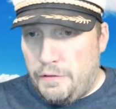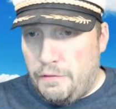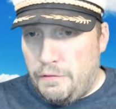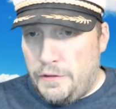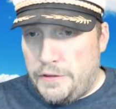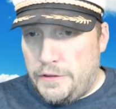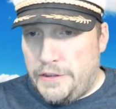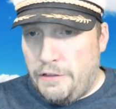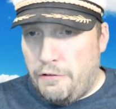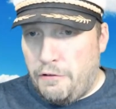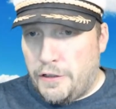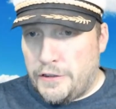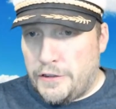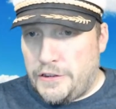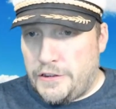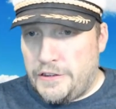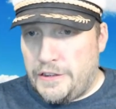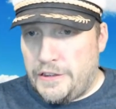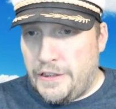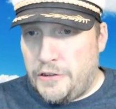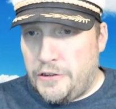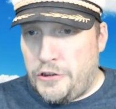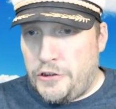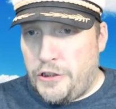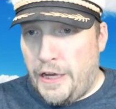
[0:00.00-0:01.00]
Let's see who else is
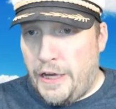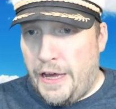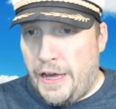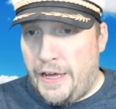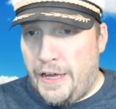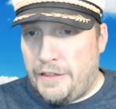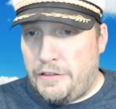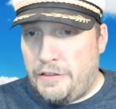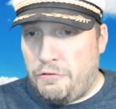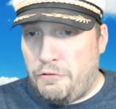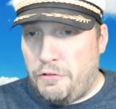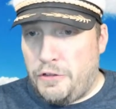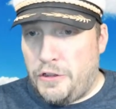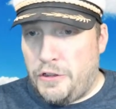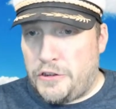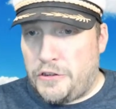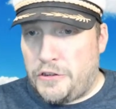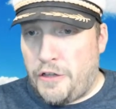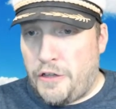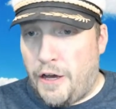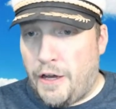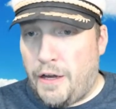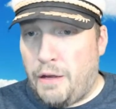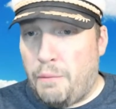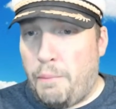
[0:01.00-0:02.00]
in the chat. So we're
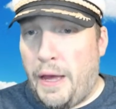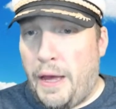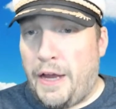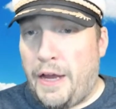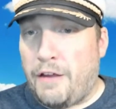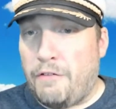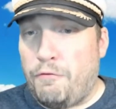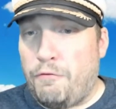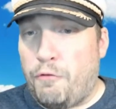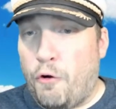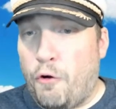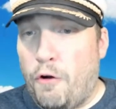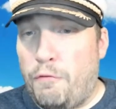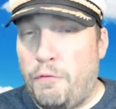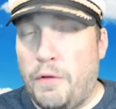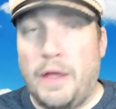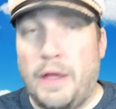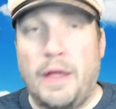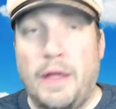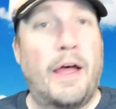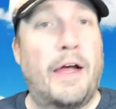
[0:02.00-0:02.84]
just talking back and forth.